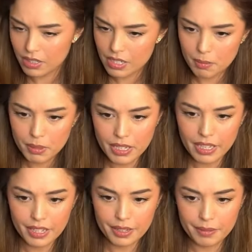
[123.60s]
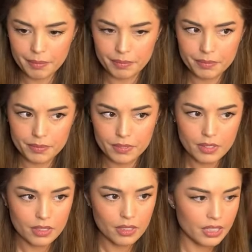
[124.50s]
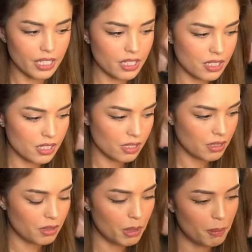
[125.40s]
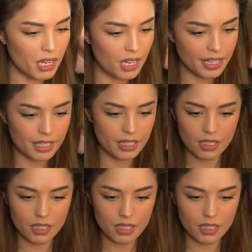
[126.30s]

Time to game. Thanks. Bye-bye.